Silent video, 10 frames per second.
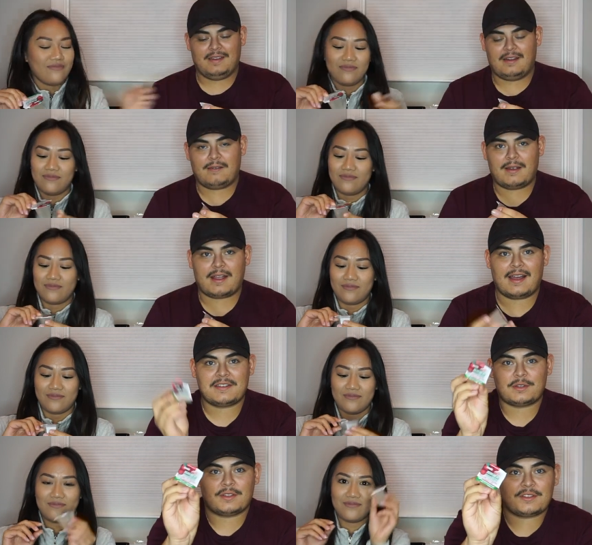Speaker 1: All right guys, so
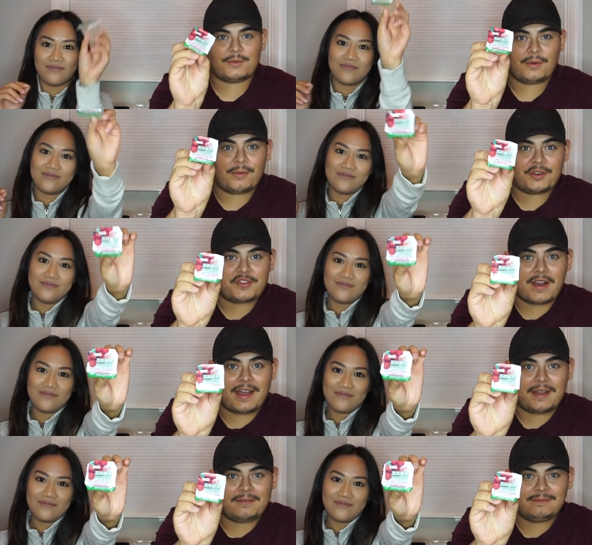this is what we're trying.